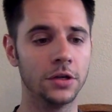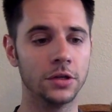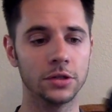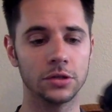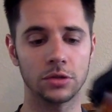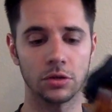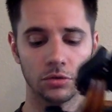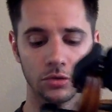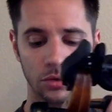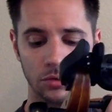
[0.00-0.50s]

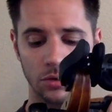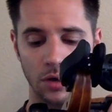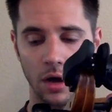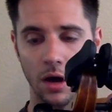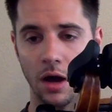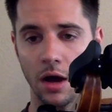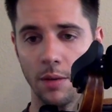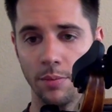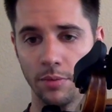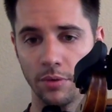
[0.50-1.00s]
So tune
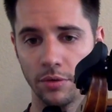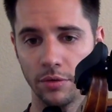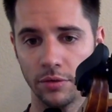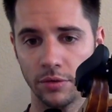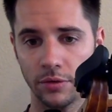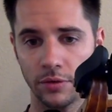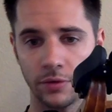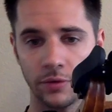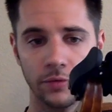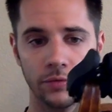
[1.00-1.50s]
up,
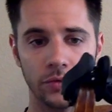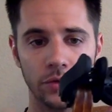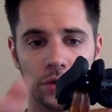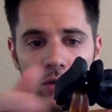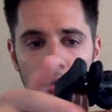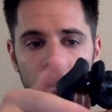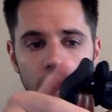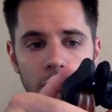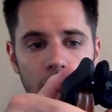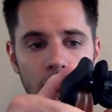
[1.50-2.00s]

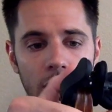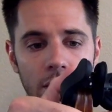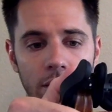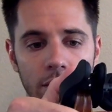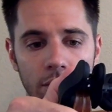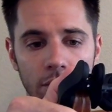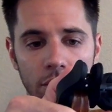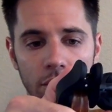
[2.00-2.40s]
okay,